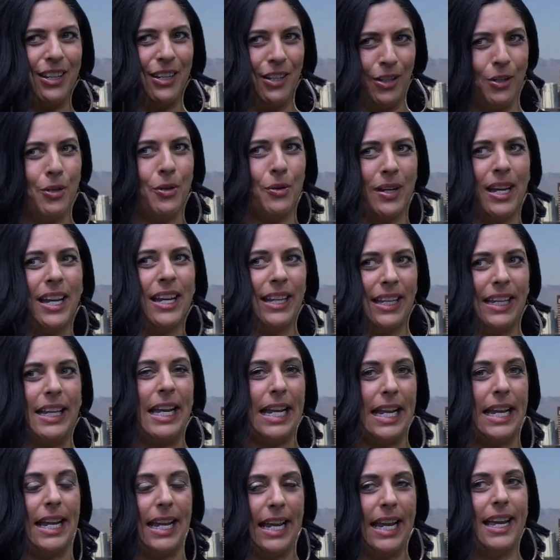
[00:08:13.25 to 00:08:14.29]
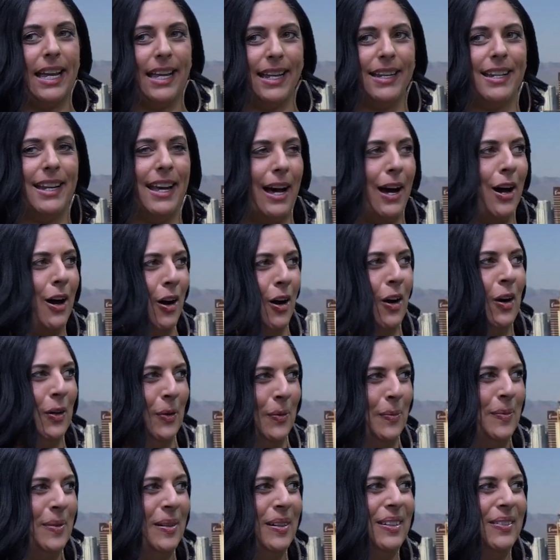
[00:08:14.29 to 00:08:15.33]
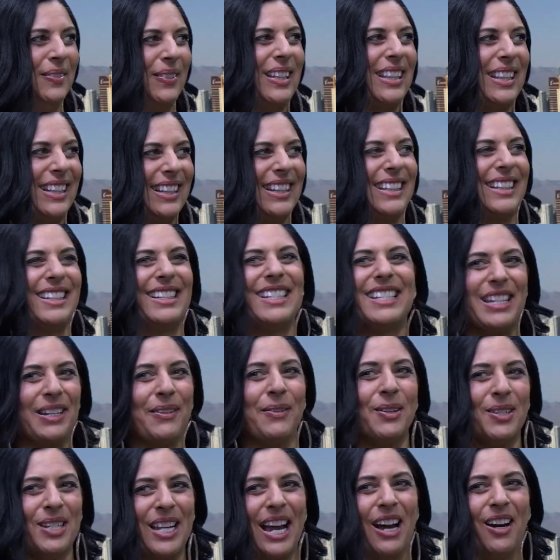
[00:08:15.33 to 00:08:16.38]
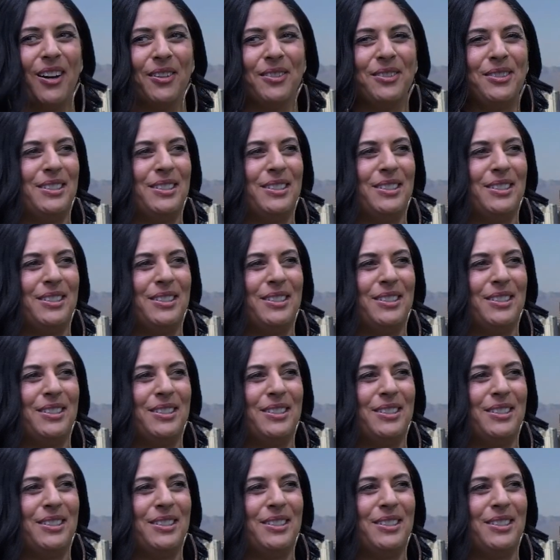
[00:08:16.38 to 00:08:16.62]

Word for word: you can get in a home with zero down.